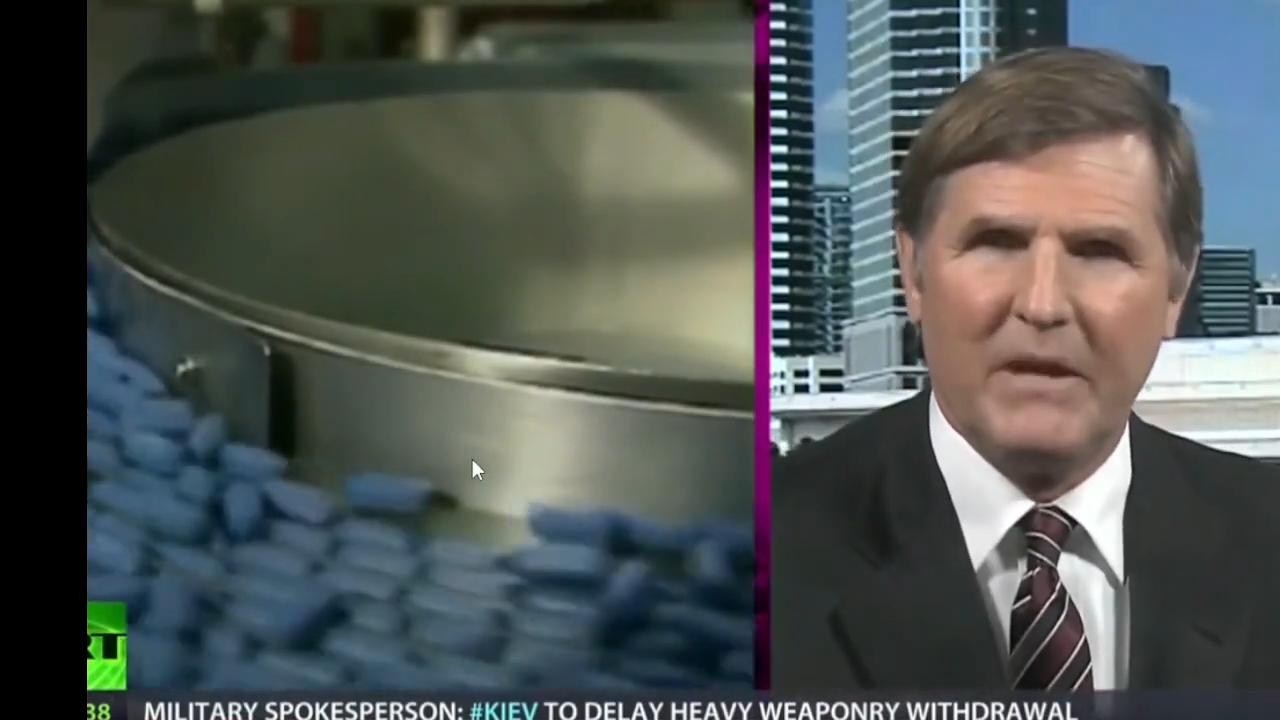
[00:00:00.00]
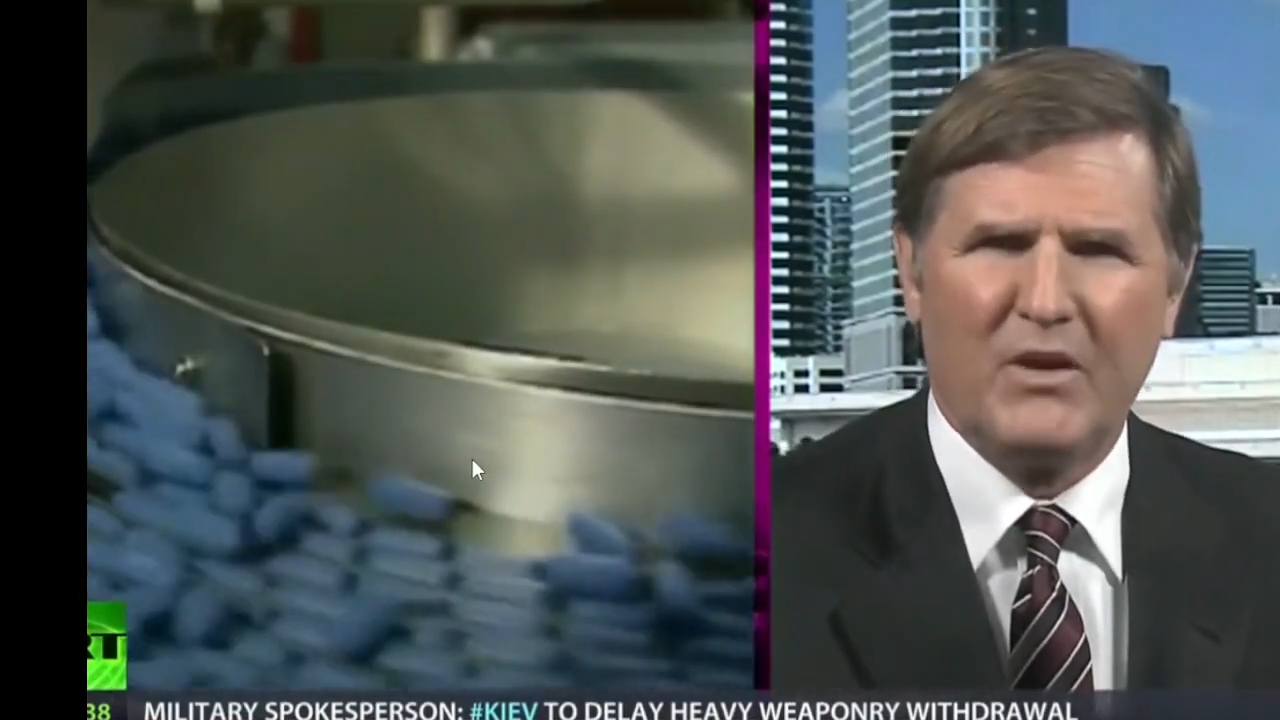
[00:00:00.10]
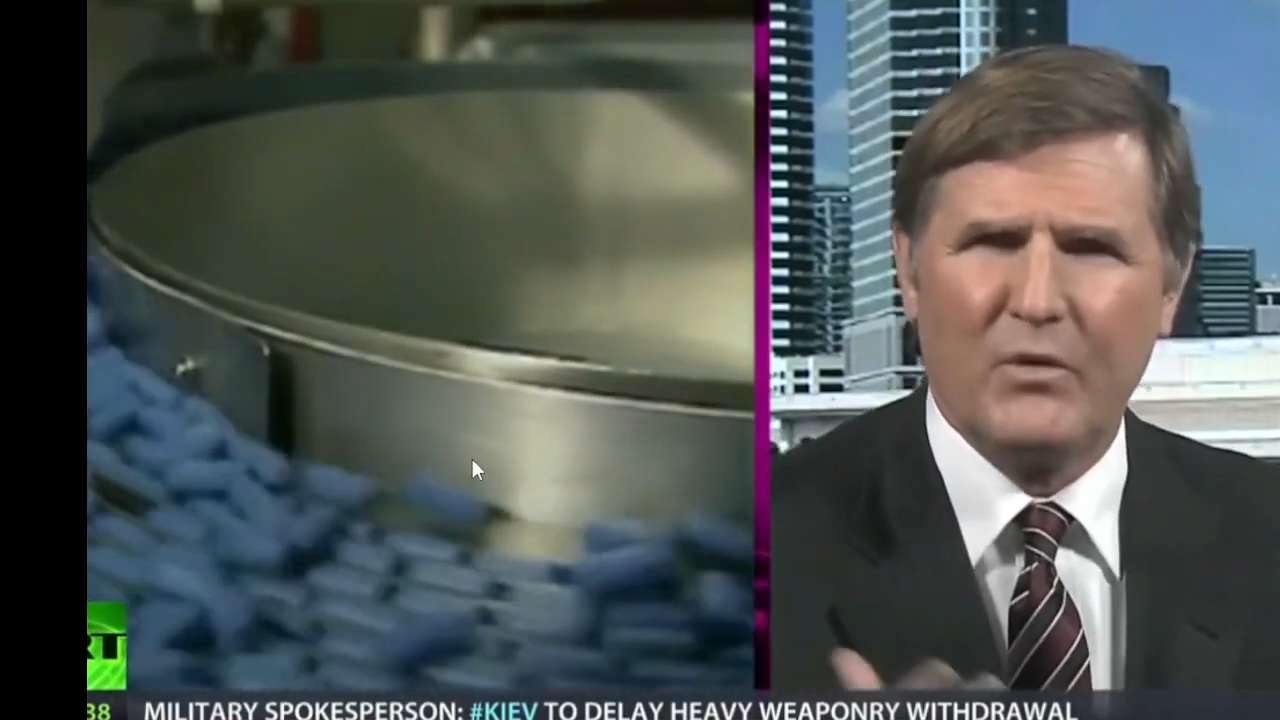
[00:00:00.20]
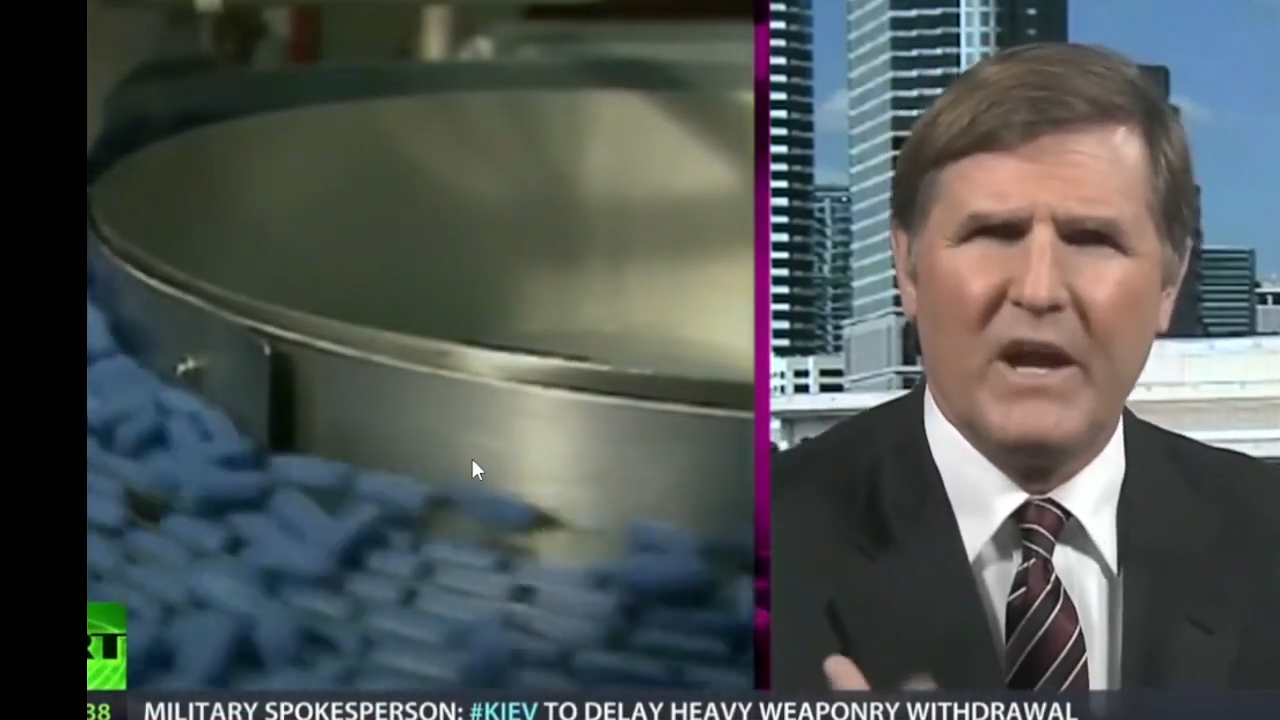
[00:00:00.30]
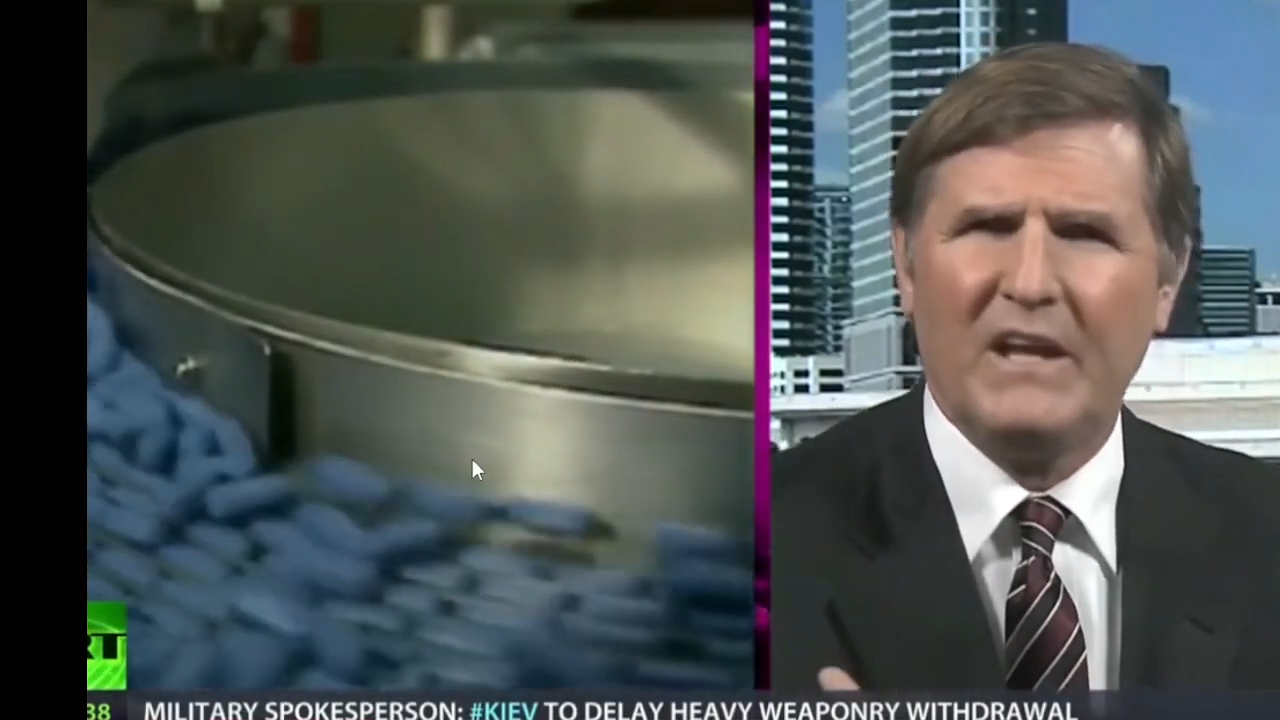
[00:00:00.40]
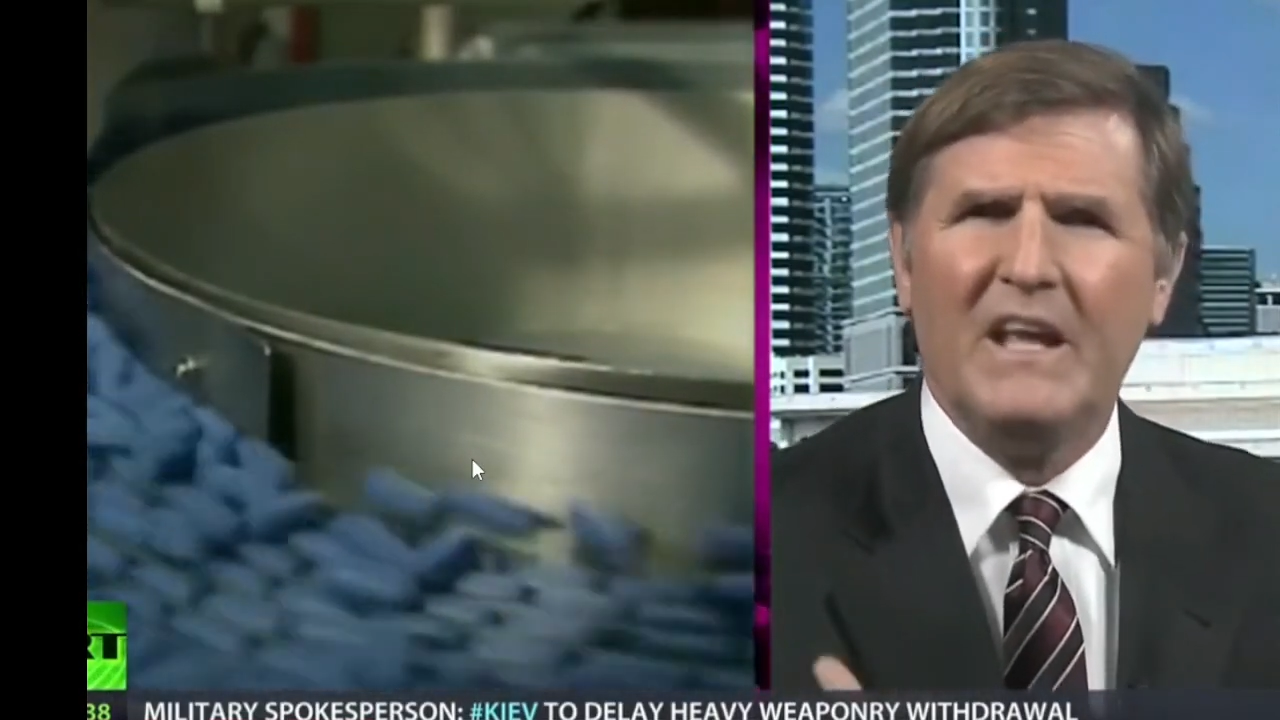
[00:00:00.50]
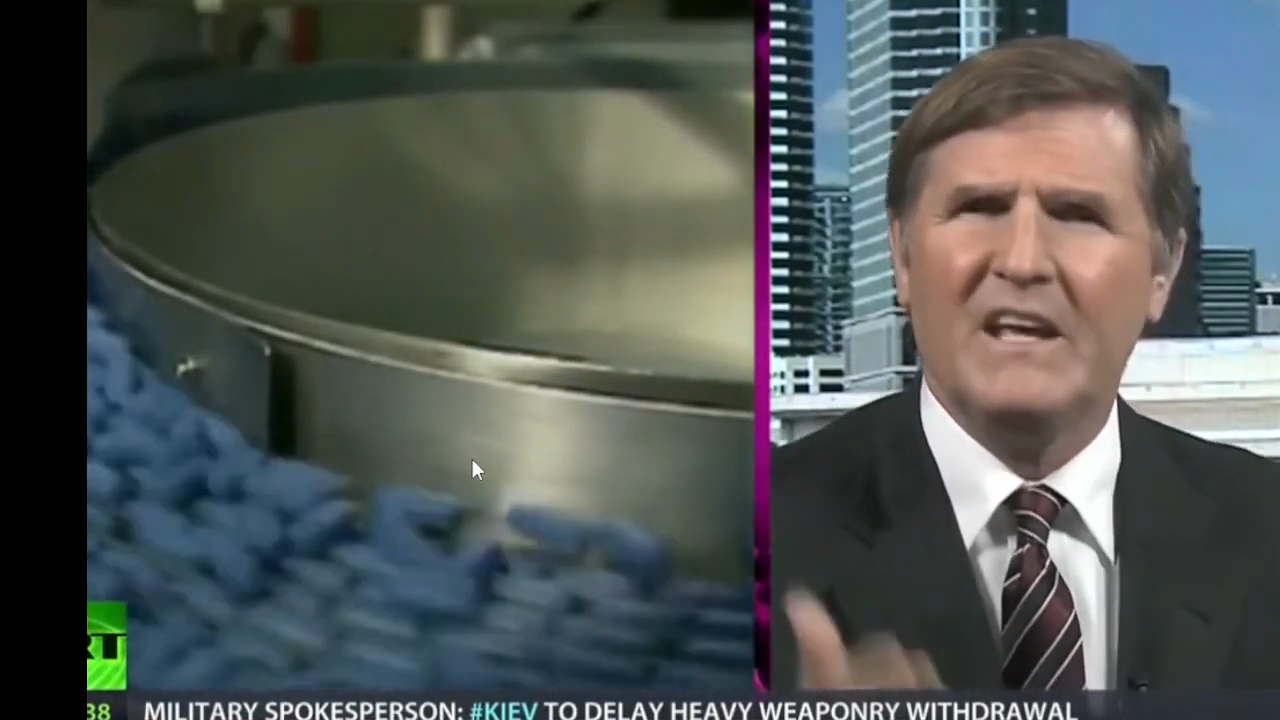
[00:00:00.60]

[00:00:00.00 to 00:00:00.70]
They create